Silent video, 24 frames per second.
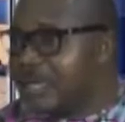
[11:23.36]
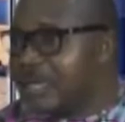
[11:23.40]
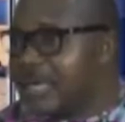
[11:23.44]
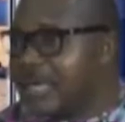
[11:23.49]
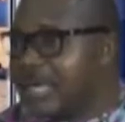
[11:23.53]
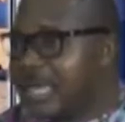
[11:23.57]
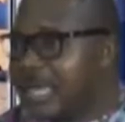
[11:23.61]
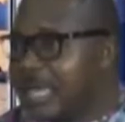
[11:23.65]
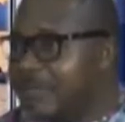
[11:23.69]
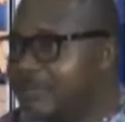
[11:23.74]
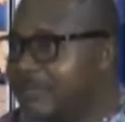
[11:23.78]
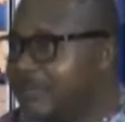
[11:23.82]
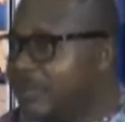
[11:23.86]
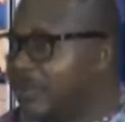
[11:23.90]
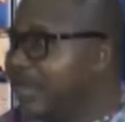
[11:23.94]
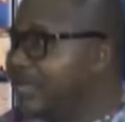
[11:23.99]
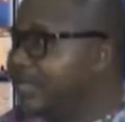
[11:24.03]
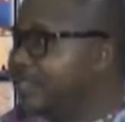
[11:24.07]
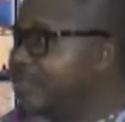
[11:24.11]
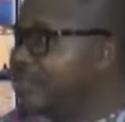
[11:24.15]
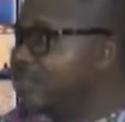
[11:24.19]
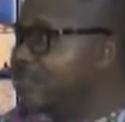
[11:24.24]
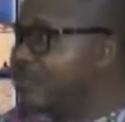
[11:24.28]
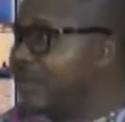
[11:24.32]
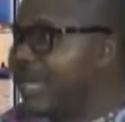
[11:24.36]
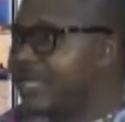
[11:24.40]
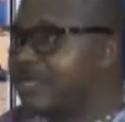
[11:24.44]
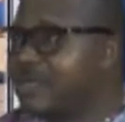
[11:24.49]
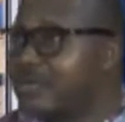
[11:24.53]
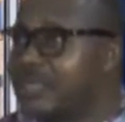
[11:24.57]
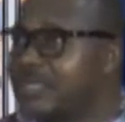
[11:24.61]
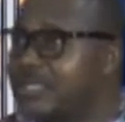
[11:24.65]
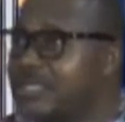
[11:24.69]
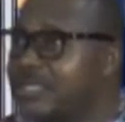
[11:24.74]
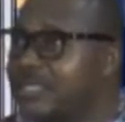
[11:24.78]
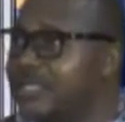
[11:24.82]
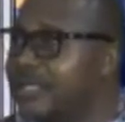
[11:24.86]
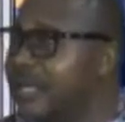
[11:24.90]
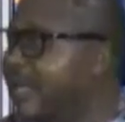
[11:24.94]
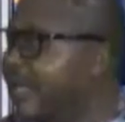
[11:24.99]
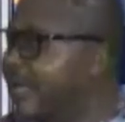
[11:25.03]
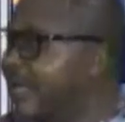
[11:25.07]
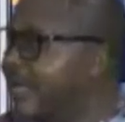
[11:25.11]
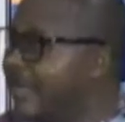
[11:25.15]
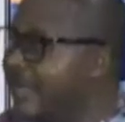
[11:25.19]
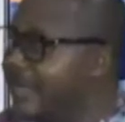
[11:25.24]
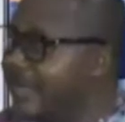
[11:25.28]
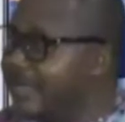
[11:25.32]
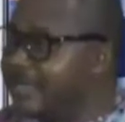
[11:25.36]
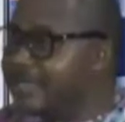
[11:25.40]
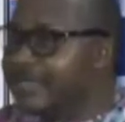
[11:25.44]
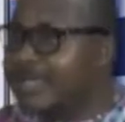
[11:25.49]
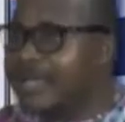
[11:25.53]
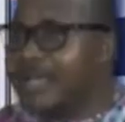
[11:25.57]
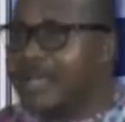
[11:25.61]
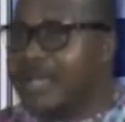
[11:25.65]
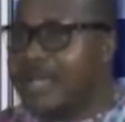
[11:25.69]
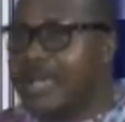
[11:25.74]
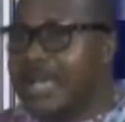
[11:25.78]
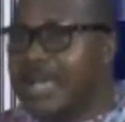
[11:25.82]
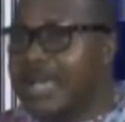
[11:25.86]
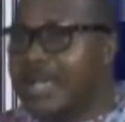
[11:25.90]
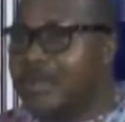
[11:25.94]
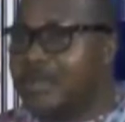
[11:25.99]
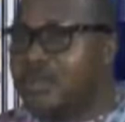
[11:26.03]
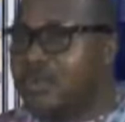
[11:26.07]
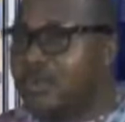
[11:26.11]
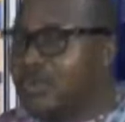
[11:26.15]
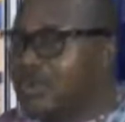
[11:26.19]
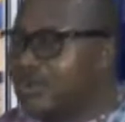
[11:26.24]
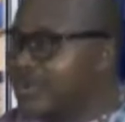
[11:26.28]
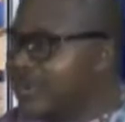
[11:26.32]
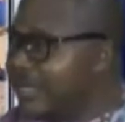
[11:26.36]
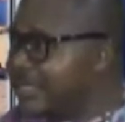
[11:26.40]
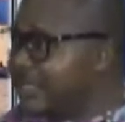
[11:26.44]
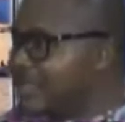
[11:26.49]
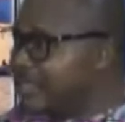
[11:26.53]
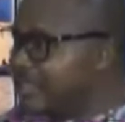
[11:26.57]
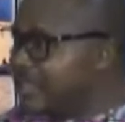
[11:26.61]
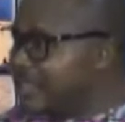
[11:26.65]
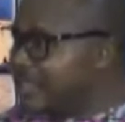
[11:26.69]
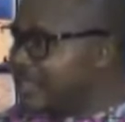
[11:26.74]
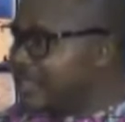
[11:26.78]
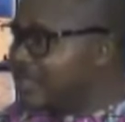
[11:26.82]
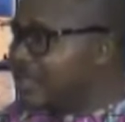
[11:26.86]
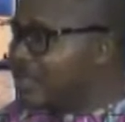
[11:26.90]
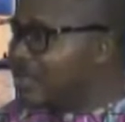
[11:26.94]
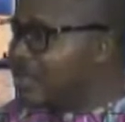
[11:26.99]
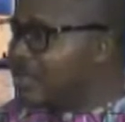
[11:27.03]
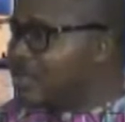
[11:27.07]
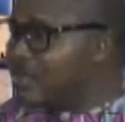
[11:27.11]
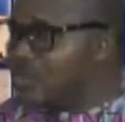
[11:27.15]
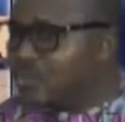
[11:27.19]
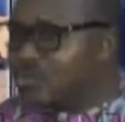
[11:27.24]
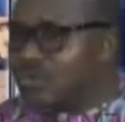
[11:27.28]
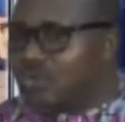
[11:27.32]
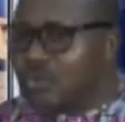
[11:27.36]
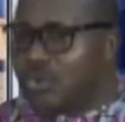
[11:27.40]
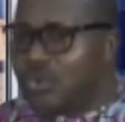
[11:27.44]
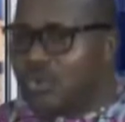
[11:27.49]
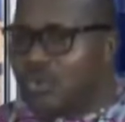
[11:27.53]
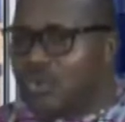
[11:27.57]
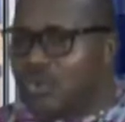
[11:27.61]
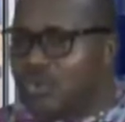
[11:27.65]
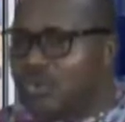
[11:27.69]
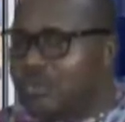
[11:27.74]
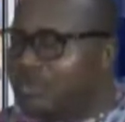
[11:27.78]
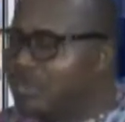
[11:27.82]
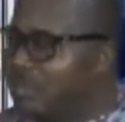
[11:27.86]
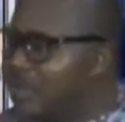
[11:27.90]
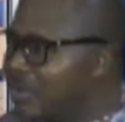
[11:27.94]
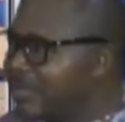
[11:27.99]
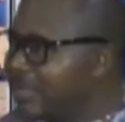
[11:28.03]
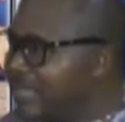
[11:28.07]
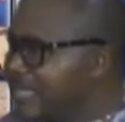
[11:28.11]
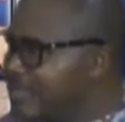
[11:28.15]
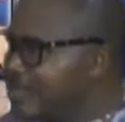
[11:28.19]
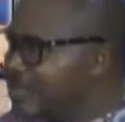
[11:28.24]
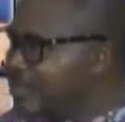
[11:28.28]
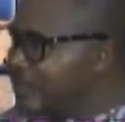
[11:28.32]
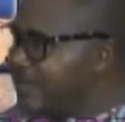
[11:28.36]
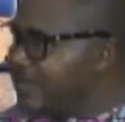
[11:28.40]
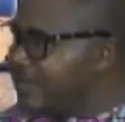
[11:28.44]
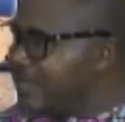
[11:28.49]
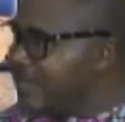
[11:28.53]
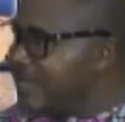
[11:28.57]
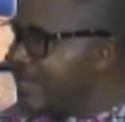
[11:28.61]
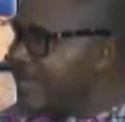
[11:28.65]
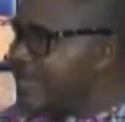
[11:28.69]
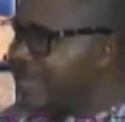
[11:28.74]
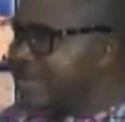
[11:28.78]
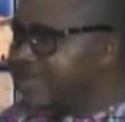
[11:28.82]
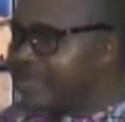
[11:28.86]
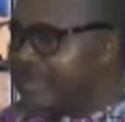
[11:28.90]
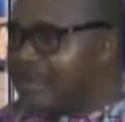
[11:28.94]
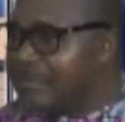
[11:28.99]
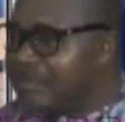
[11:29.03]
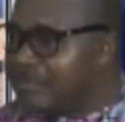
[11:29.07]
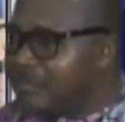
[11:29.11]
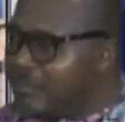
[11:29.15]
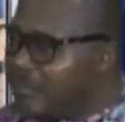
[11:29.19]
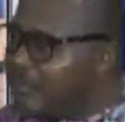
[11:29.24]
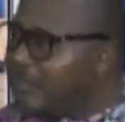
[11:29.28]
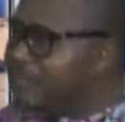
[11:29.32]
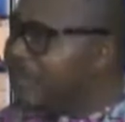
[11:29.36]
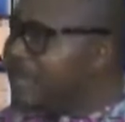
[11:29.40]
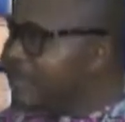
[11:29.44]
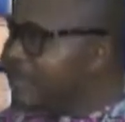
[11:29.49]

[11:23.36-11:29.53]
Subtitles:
everywhere is dry, you can see ahead, no grasses, no mud and stuff like that, movement